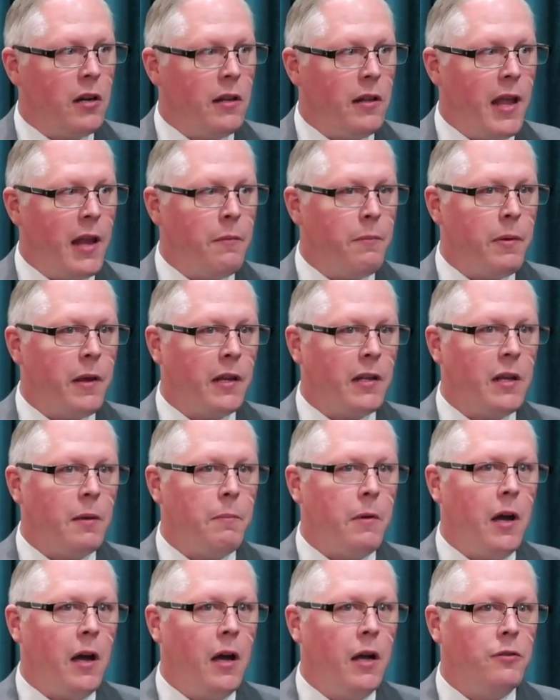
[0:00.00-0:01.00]
and they picked
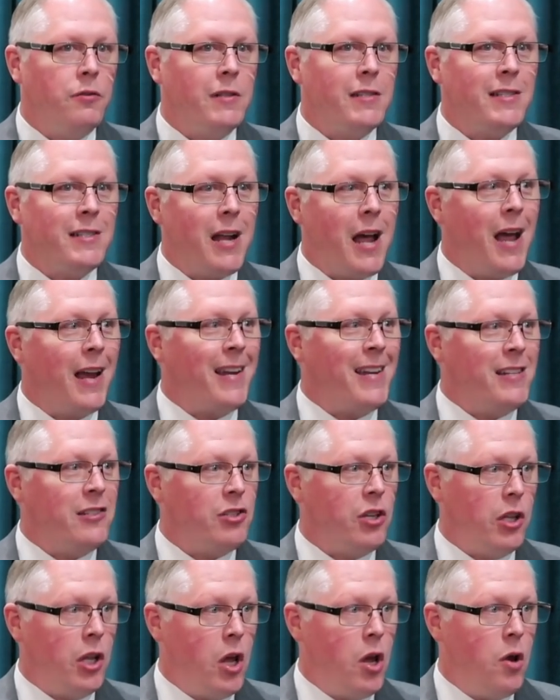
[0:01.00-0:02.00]
up 100
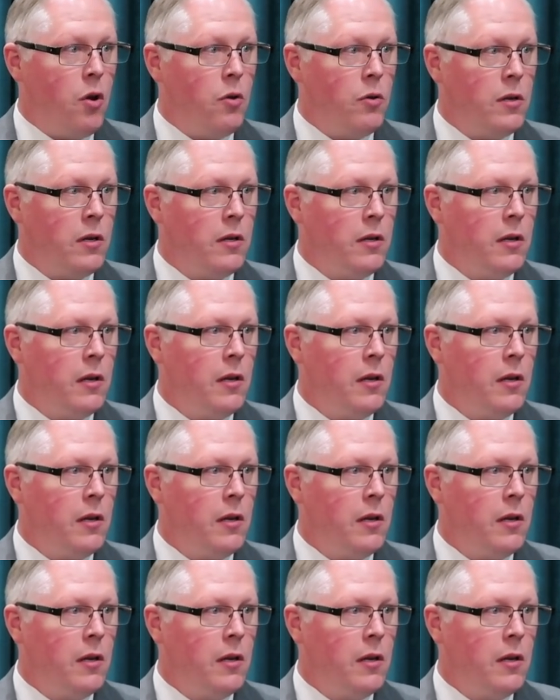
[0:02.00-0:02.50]
stockings alone